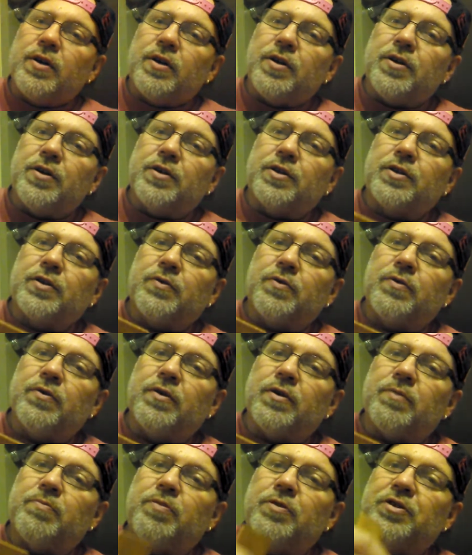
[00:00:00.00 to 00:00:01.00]
you
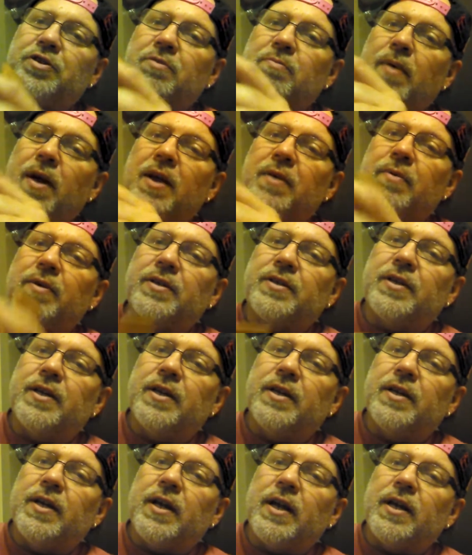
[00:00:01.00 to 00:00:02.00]
put your batteries
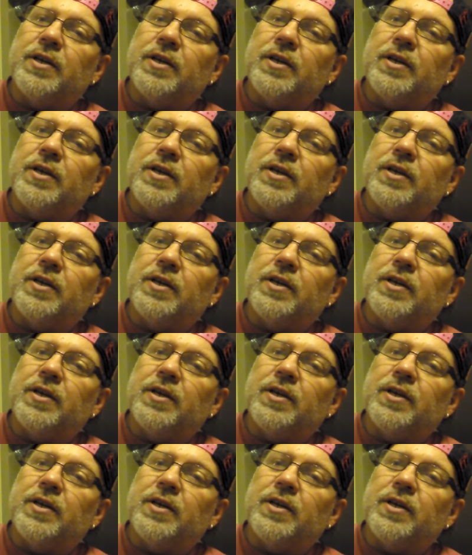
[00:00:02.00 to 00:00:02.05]
in